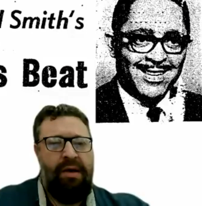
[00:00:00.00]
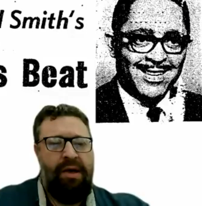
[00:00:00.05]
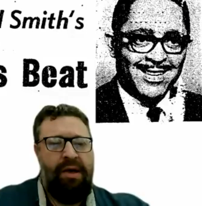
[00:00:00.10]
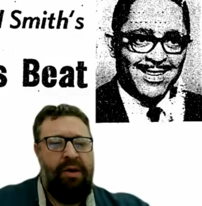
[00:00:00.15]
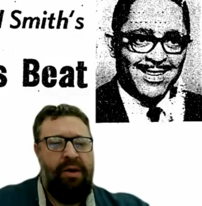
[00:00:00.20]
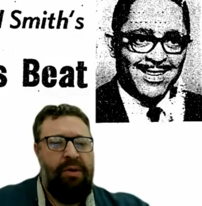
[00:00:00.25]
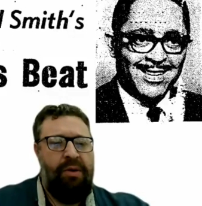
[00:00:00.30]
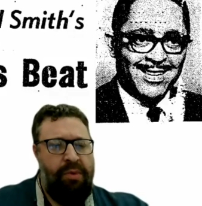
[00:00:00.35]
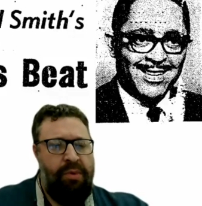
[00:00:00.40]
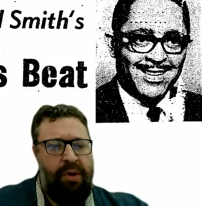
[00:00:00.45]

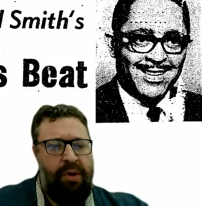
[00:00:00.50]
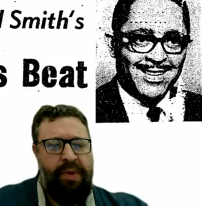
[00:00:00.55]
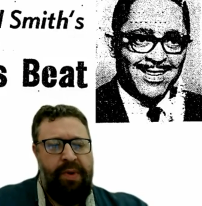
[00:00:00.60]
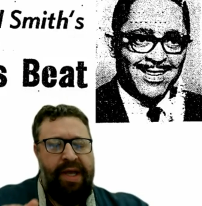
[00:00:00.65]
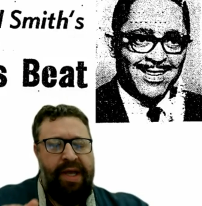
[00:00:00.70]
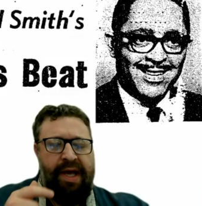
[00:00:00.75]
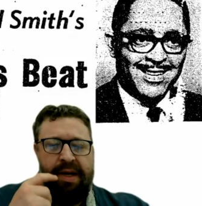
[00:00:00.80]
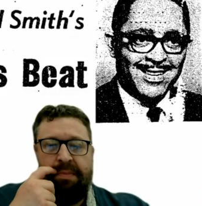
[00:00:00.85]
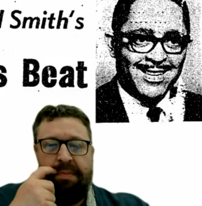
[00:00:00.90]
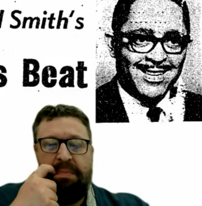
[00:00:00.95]
Speaker 1: uh, we
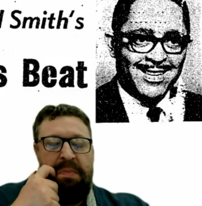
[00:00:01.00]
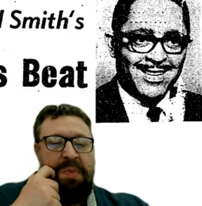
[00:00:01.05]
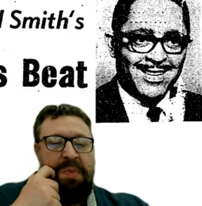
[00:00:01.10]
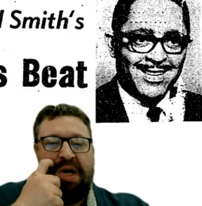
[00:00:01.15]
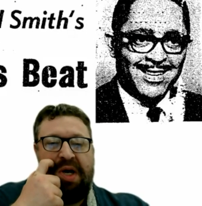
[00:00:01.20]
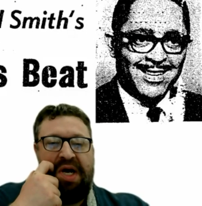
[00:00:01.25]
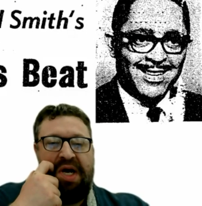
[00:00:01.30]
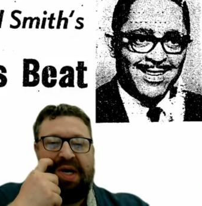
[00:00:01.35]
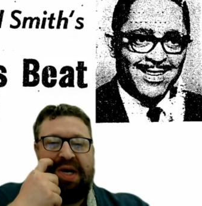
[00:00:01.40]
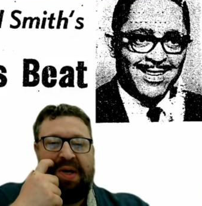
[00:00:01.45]
had
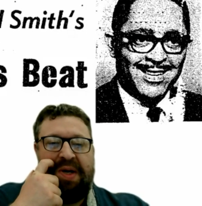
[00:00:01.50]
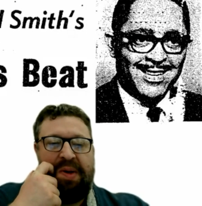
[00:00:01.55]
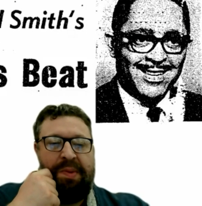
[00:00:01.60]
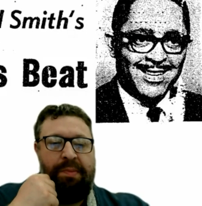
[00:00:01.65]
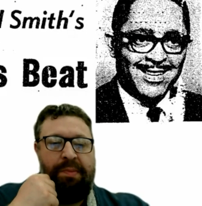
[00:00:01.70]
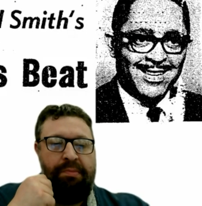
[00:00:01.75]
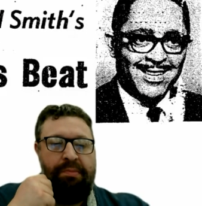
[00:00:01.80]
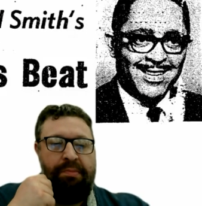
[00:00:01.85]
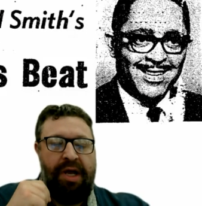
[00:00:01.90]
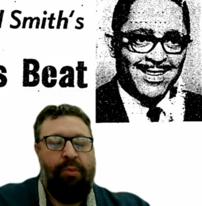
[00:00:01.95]
uh,
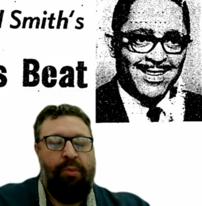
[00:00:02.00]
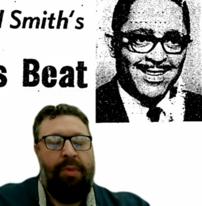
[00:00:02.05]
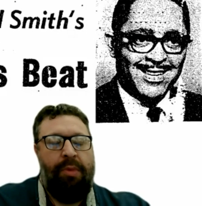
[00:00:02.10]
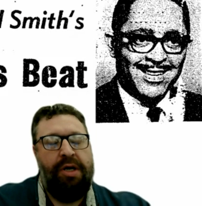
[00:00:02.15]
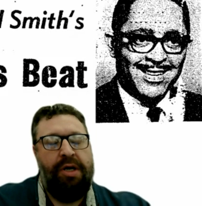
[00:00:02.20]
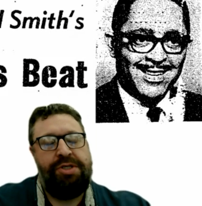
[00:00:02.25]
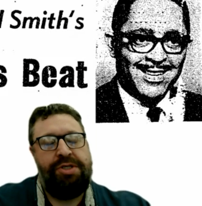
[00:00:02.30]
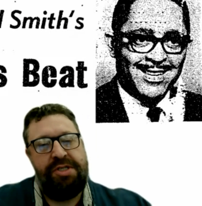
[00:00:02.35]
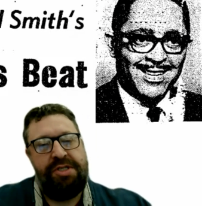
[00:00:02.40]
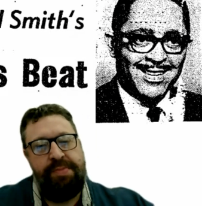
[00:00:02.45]
Michael
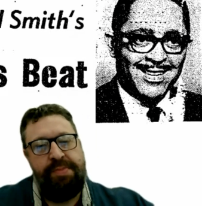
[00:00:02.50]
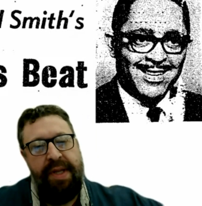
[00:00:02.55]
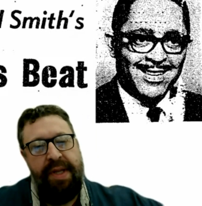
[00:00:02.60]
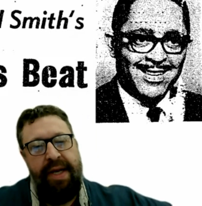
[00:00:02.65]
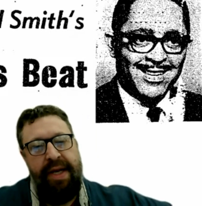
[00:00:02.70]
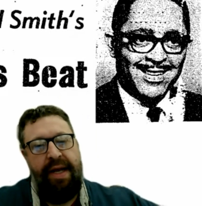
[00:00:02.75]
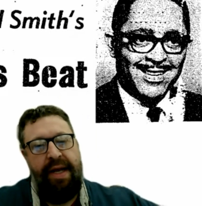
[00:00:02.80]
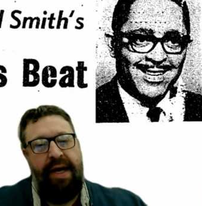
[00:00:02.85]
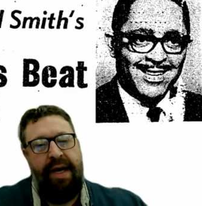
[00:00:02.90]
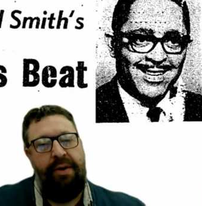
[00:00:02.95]
Marsh
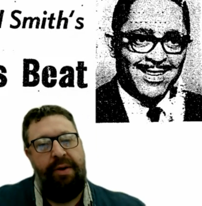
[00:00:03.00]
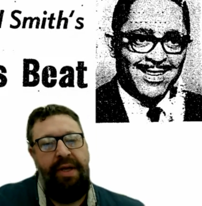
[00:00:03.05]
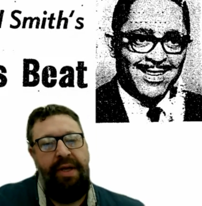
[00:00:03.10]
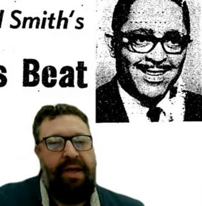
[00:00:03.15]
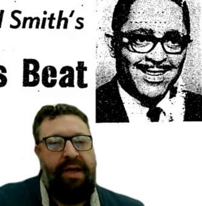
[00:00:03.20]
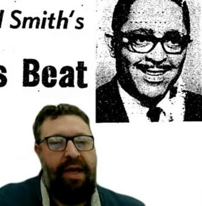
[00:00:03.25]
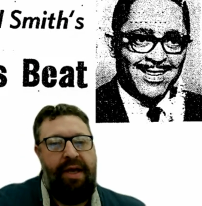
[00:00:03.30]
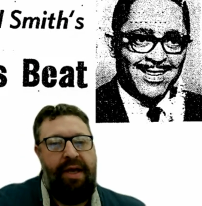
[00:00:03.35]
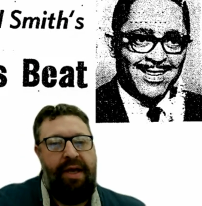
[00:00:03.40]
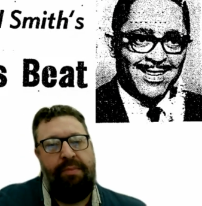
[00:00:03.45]
explain how he
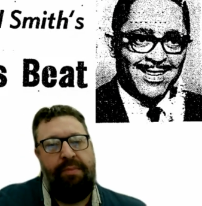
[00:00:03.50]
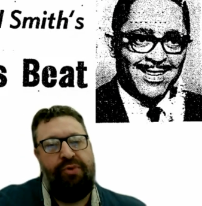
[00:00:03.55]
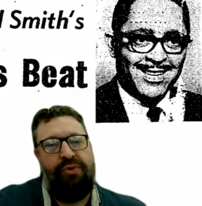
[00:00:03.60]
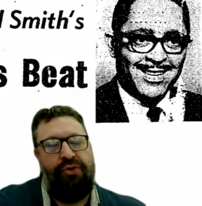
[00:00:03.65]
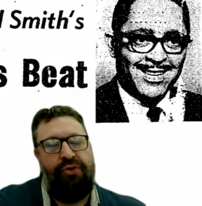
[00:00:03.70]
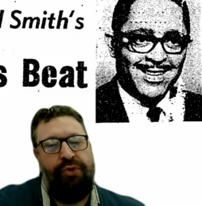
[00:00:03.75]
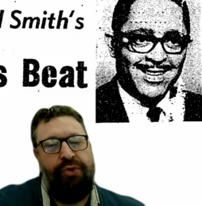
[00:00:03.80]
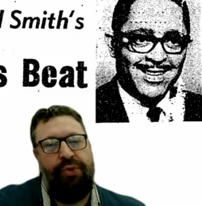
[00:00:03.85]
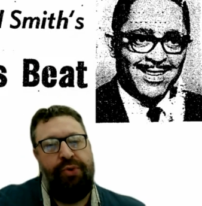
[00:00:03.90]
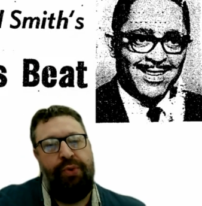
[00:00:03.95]
came
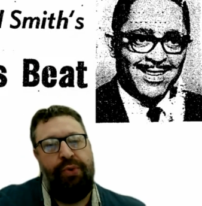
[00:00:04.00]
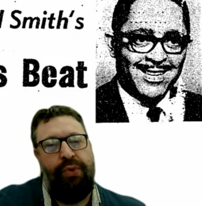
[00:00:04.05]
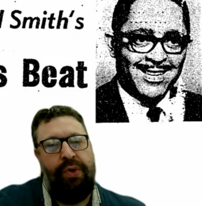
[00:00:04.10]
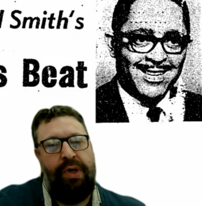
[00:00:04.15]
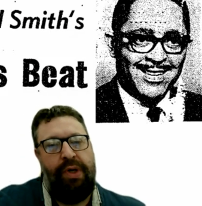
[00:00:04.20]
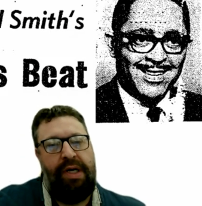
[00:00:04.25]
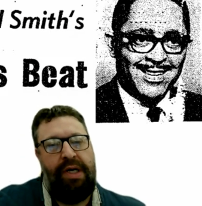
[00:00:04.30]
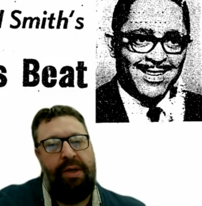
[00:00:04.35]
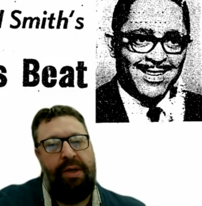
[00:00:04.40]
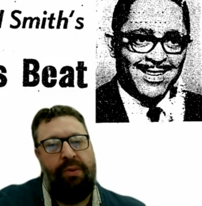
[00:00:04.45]
to
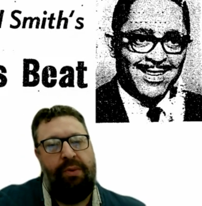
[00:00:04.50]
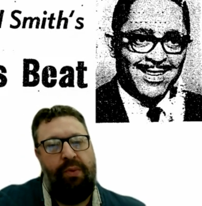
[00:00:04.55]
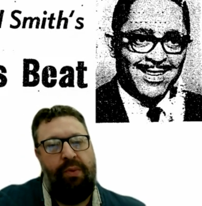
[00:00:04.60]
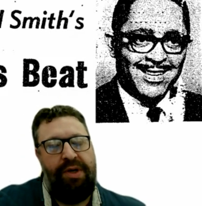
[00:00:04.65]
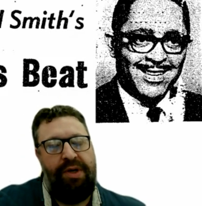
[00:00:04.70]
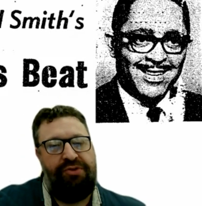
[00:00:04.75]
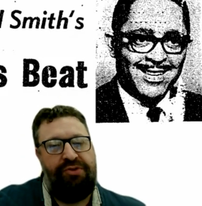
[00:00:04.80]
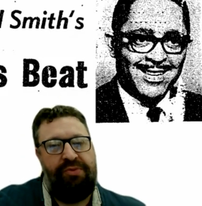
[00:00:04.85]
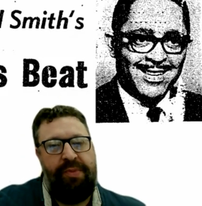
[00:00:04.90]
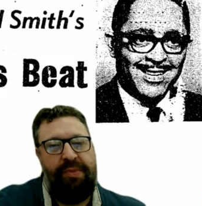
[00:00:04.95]
uh,
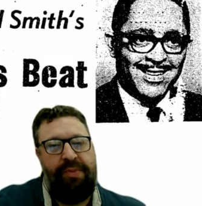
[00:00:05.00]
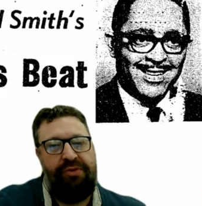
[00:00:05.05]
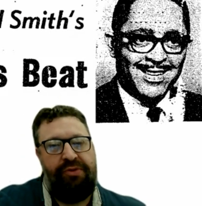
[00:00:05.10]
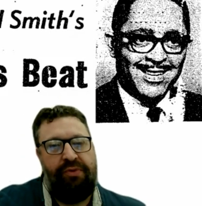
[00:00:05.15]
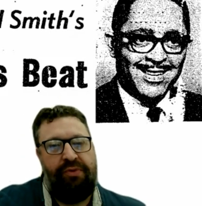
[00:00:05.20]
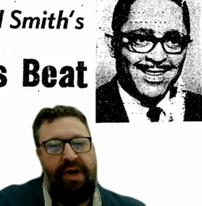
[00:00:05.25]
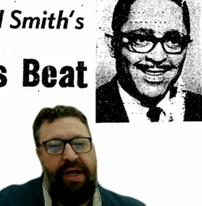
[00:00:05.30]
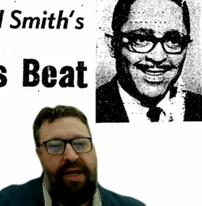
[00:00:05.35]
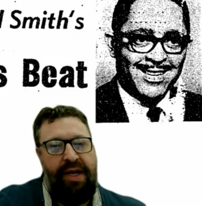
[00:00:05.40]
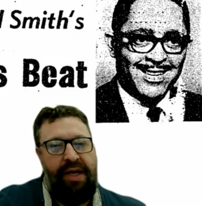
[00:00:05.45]
Wendell Smith's
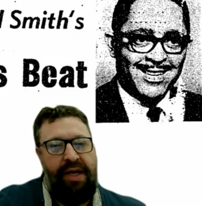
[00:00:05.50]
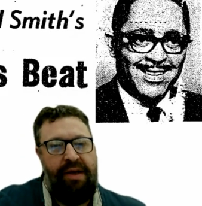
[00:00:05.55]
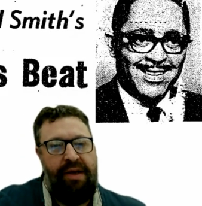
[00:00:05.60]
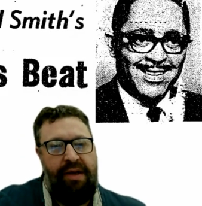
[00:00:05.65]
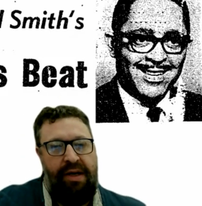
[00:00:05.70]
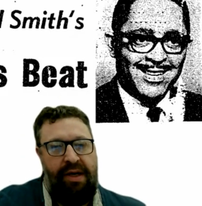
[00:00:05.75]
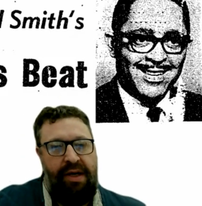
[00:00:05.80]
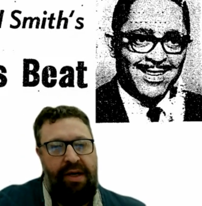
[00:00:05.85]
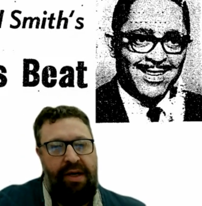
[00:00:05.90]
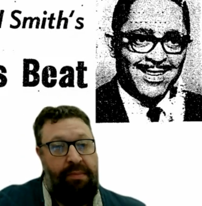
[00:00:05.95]
writing.
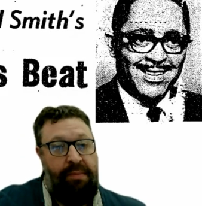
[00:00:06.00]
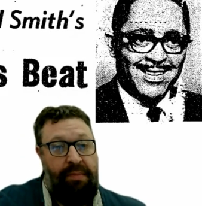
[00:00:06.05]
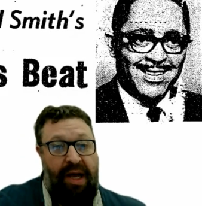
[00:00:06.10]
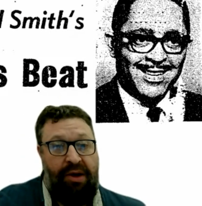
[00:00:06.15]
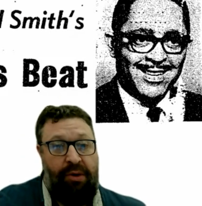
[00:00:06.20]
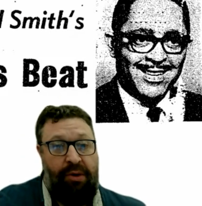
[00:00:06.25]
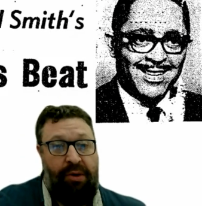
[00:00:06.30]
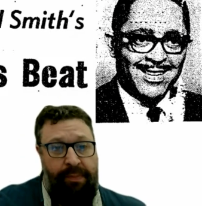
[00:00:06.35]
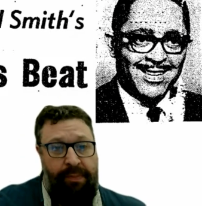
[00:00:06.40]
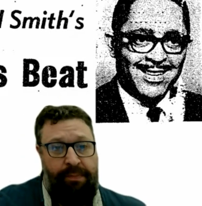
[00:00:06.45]
Uh,
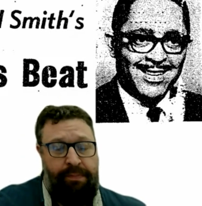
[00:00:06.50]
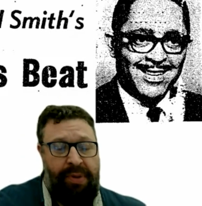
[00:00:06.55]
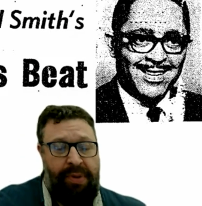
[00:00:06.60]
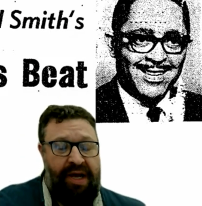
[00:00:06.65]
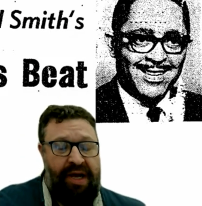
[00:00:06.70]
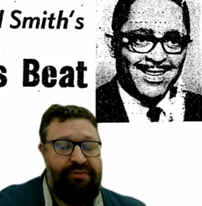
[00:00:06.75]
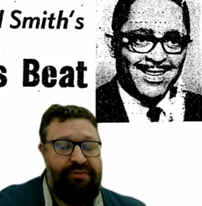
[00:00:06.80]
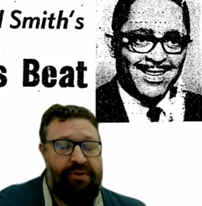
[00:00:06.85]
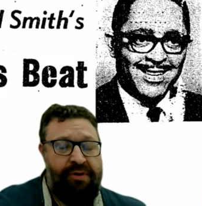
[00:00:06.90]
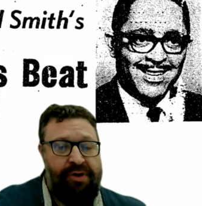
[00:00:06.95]
Michael
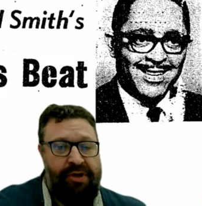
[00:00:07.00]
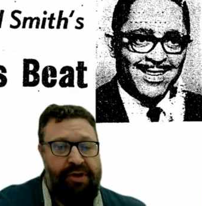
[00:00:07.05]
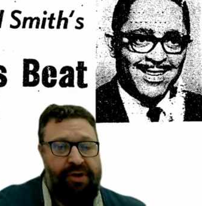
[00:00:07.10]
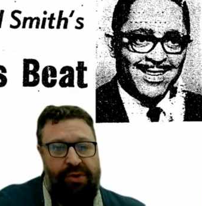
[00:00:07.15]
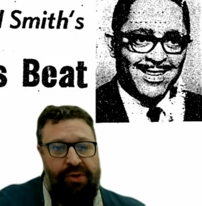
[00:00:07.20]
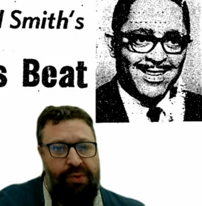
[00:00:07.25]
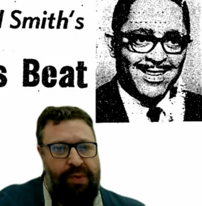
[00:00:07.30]
Pifer, do